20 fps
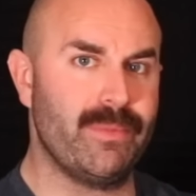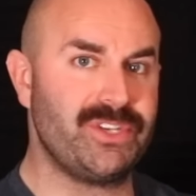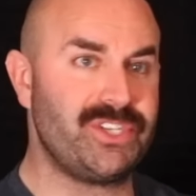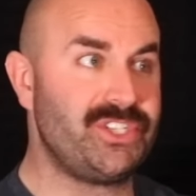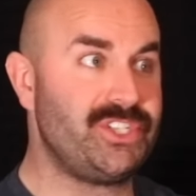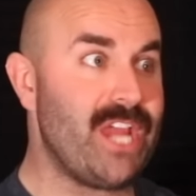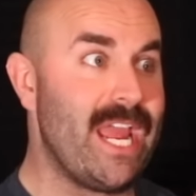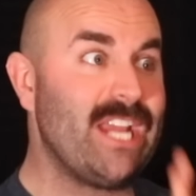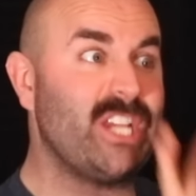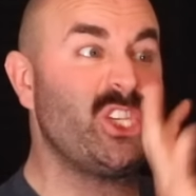
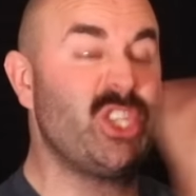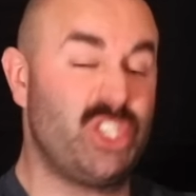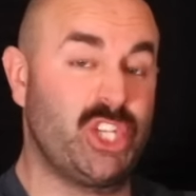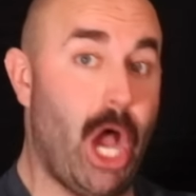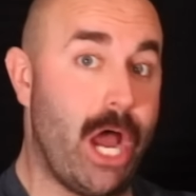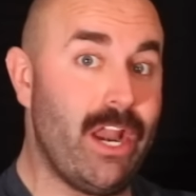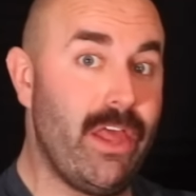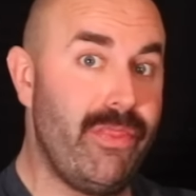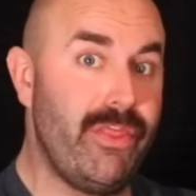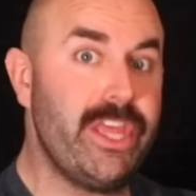mistakes
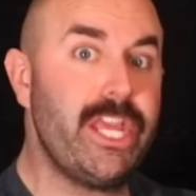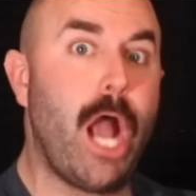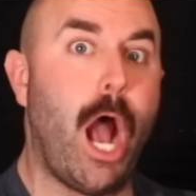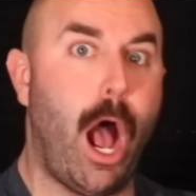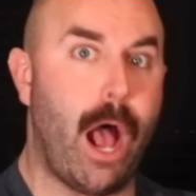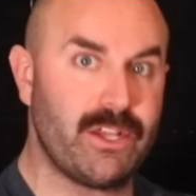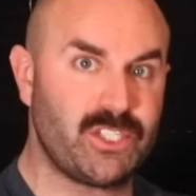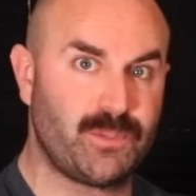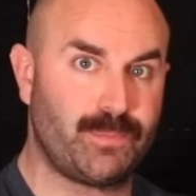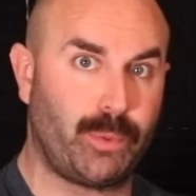done in the
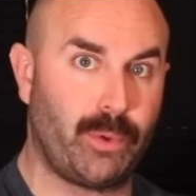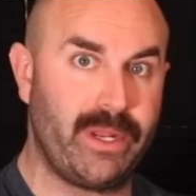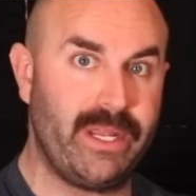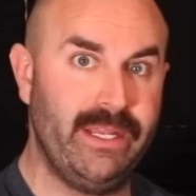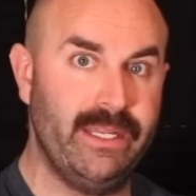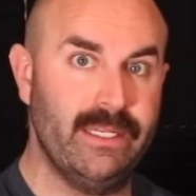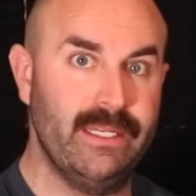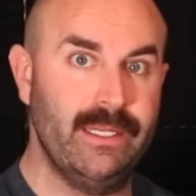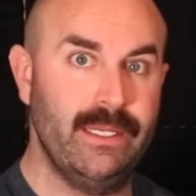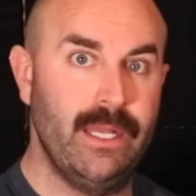
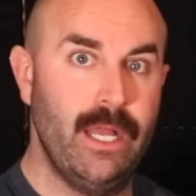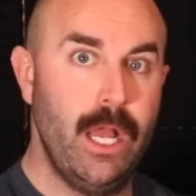Osprey,